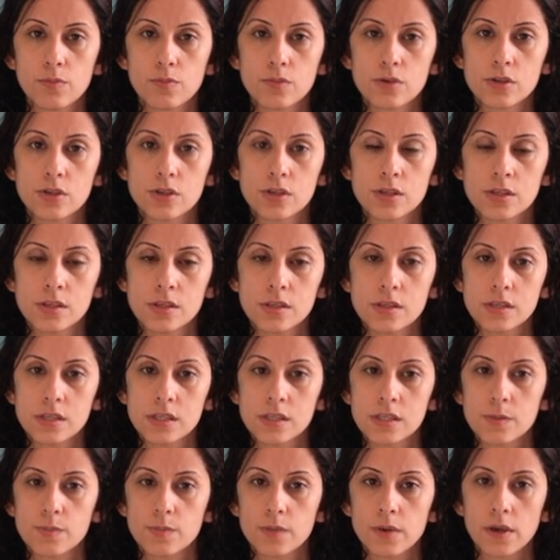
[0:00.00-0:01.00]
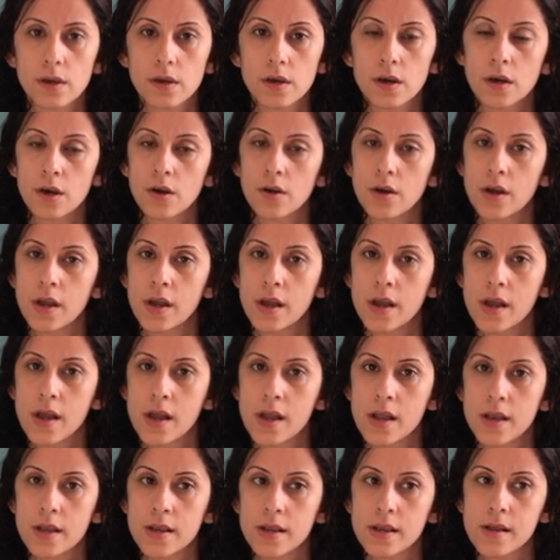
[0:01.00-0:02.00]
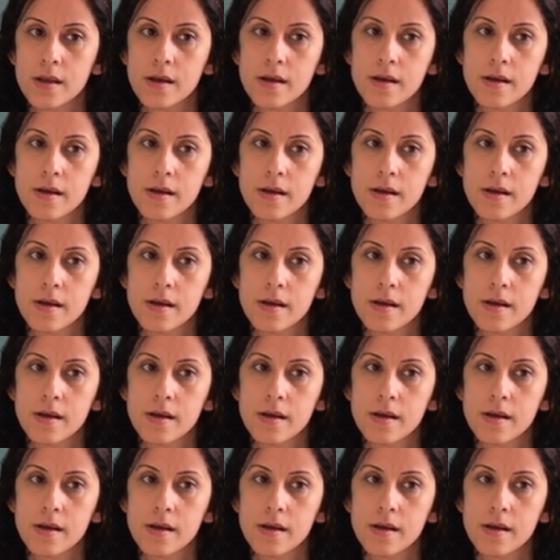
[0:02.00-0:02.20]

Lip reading: which is the CPR and